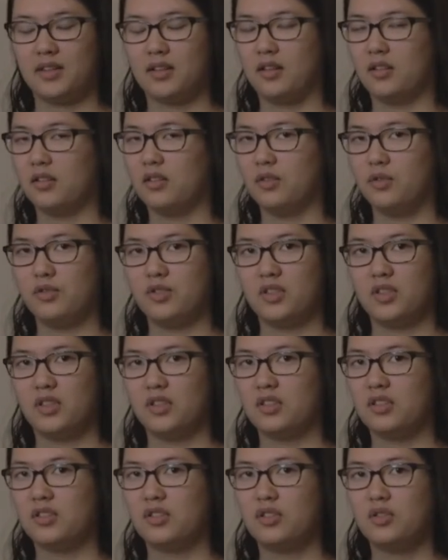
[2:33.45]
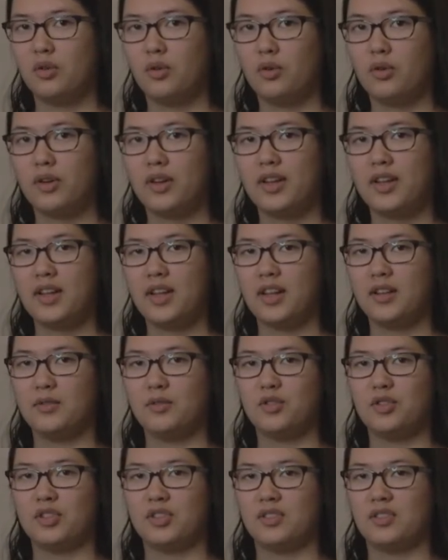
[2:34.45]
conclusion to the story, and it
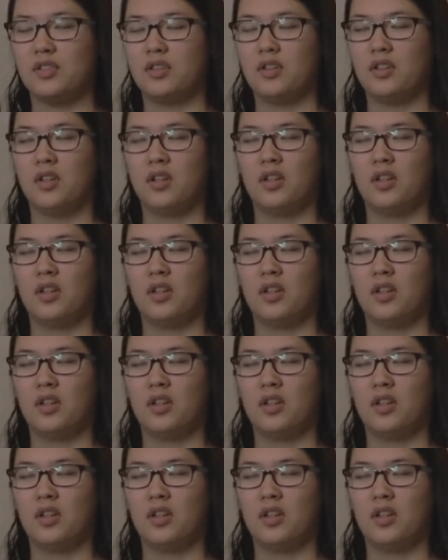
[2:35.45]
was just,